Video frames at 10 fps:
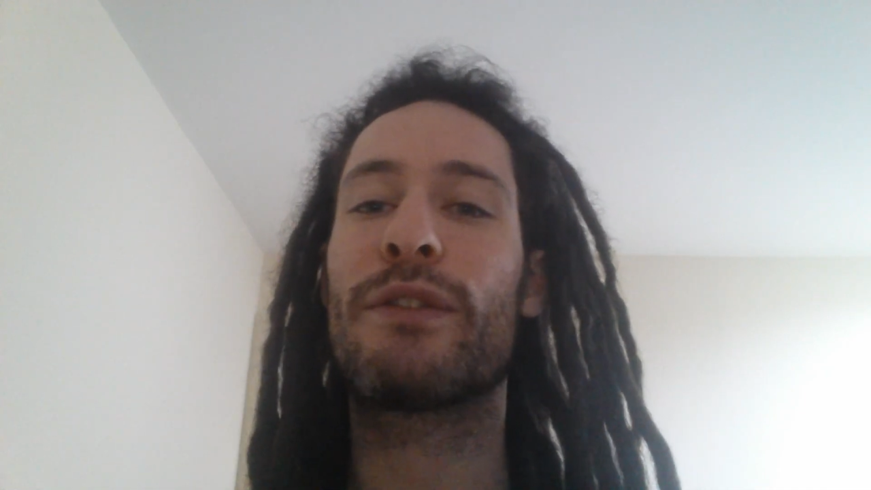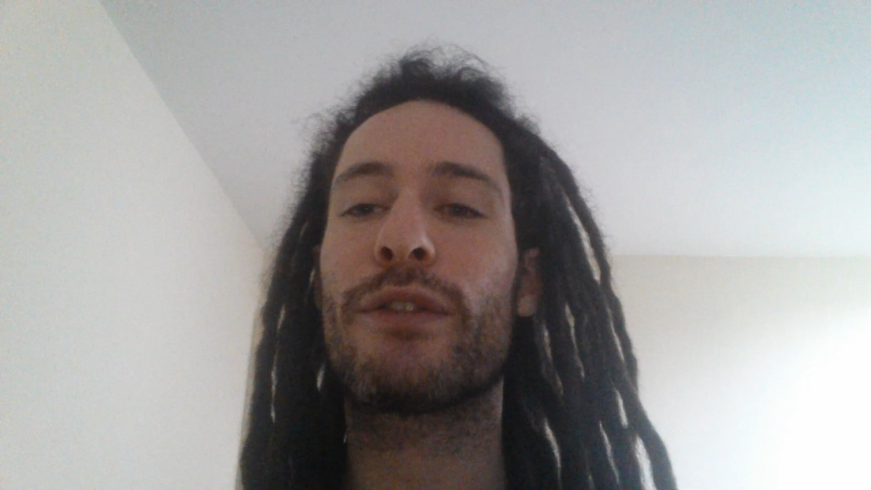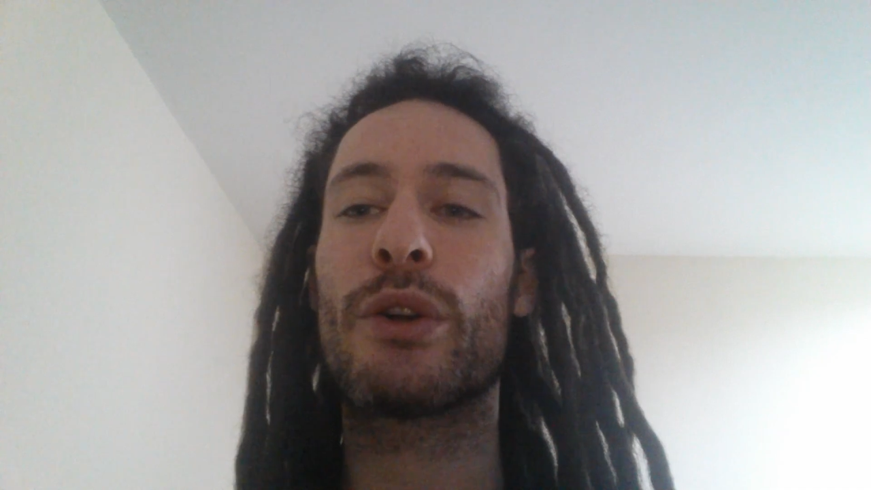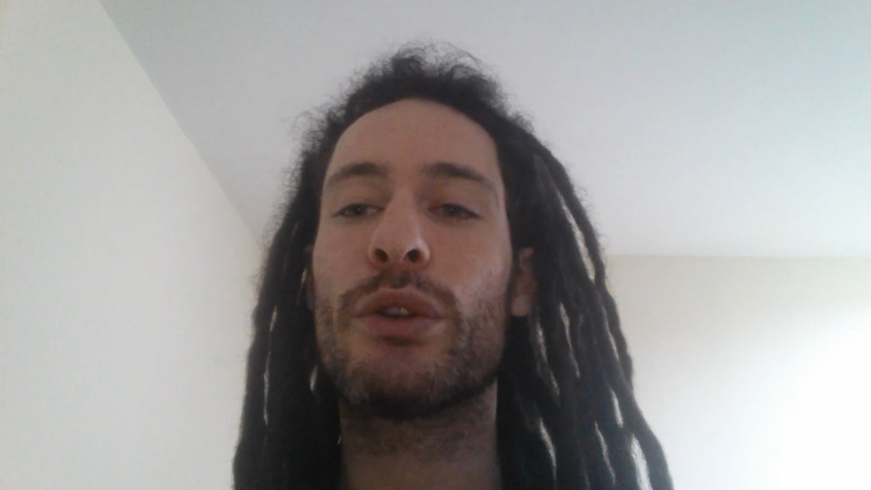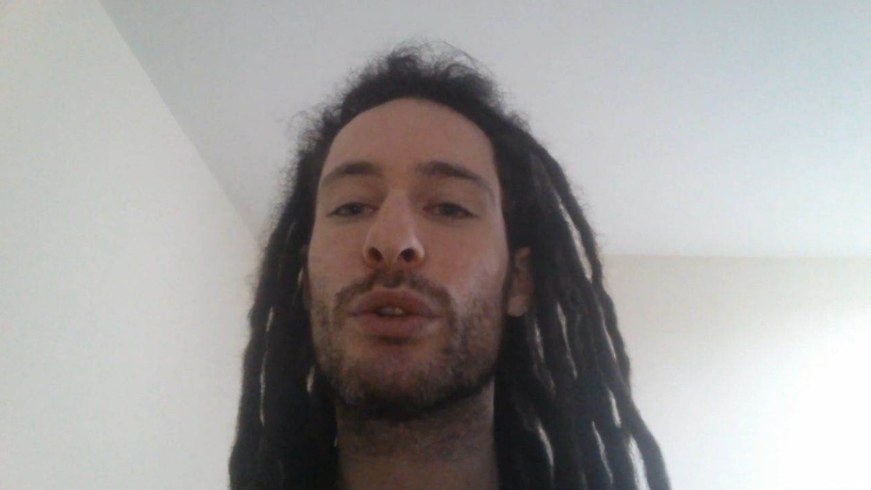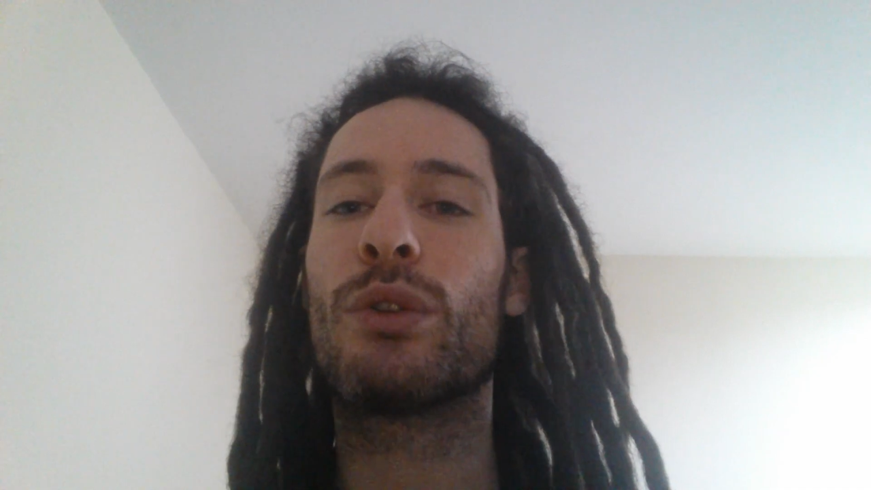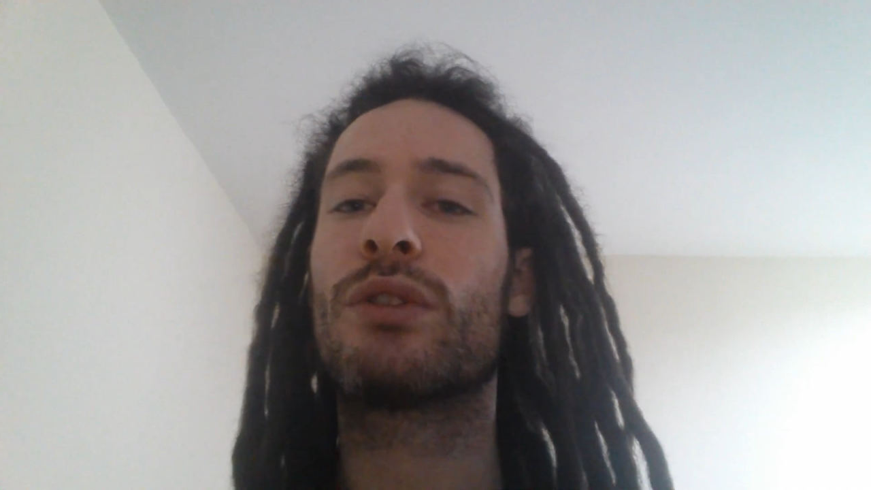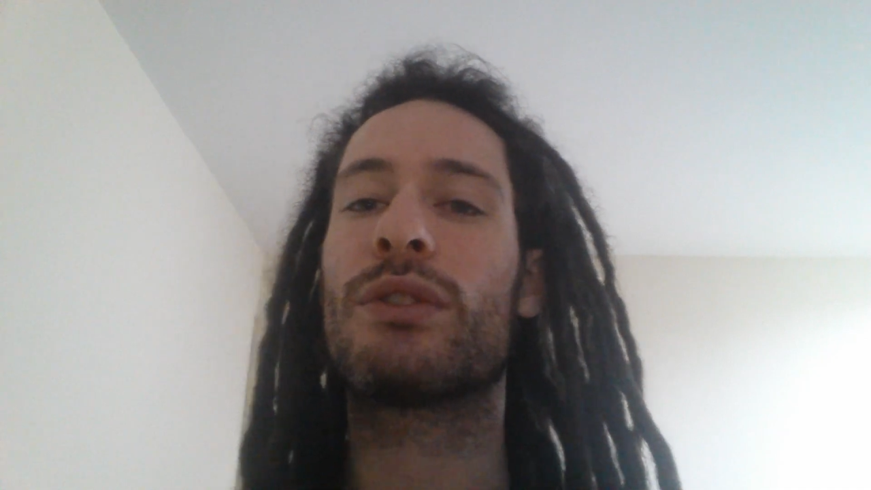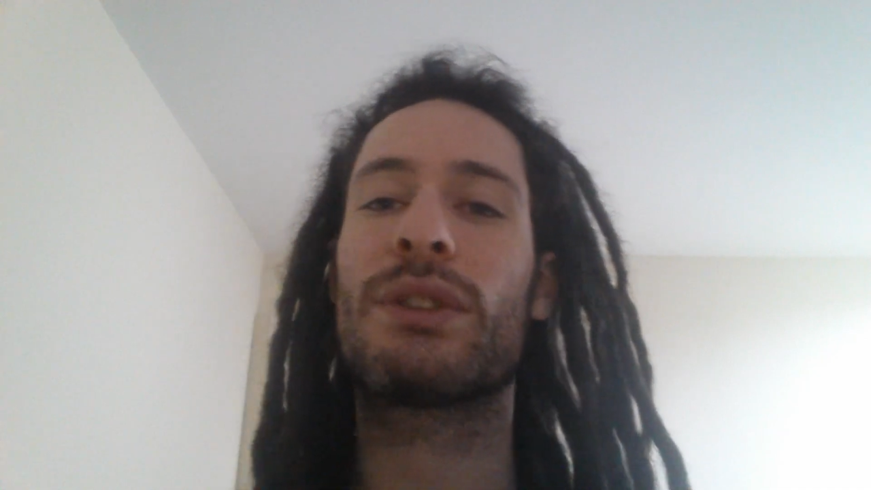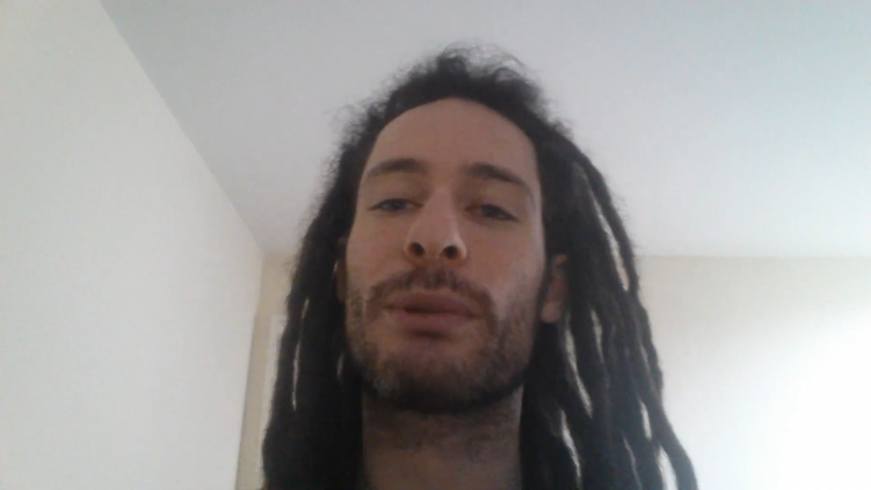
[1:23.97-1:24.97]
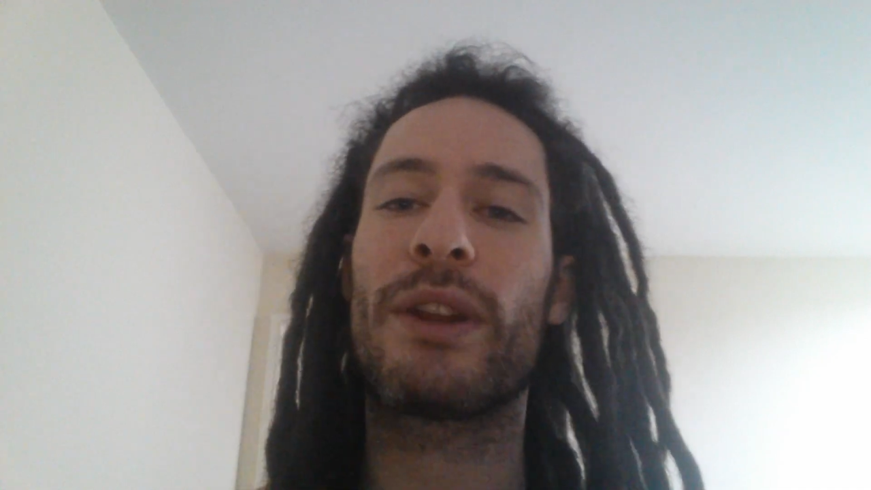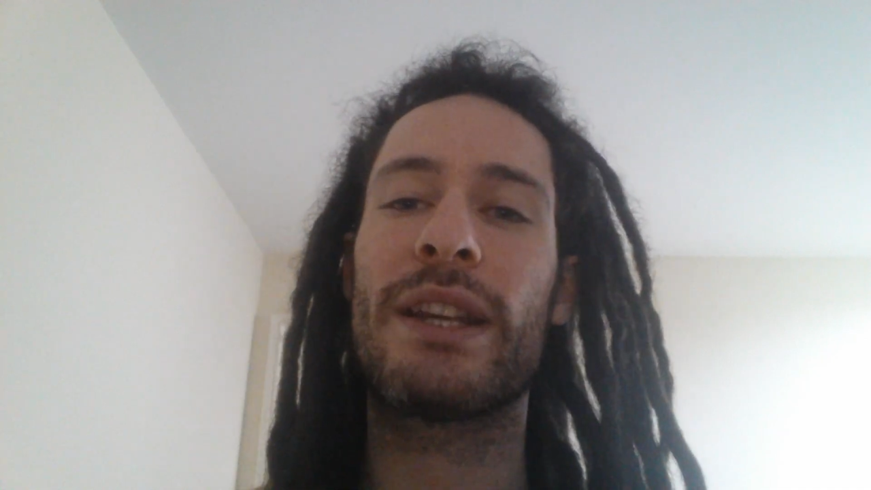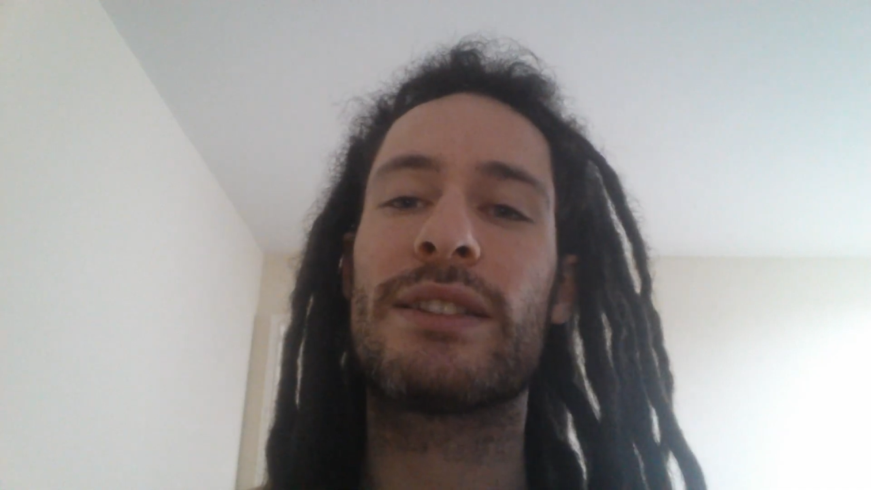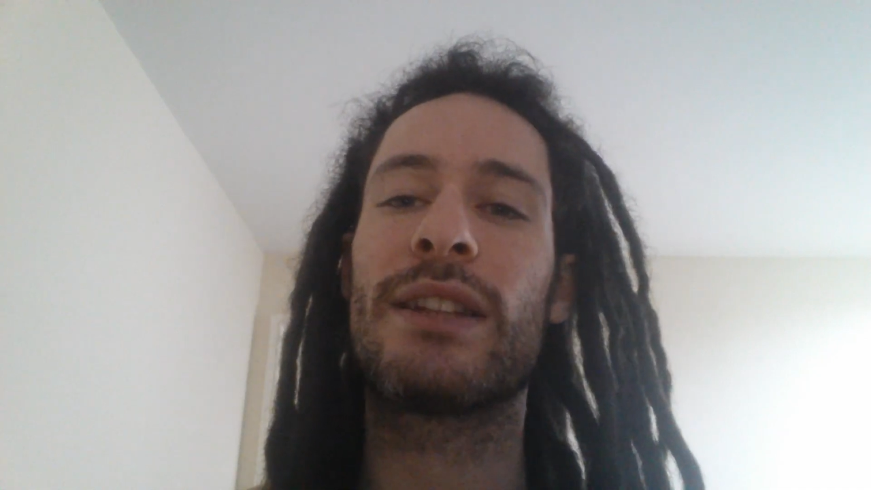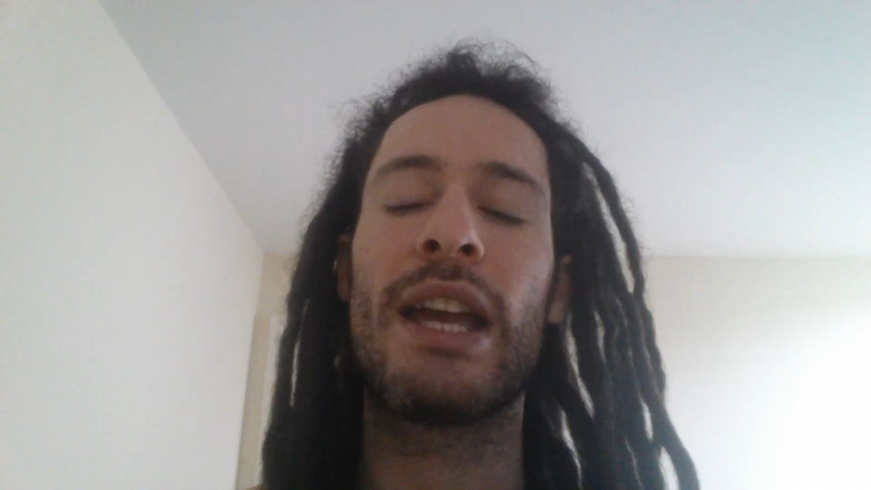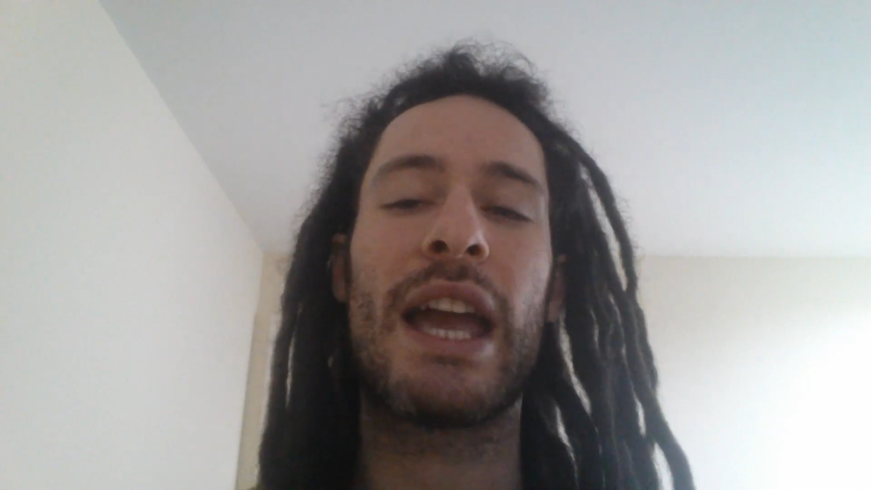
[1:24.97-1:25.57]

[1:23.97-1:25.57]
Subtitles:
fruit or something like this,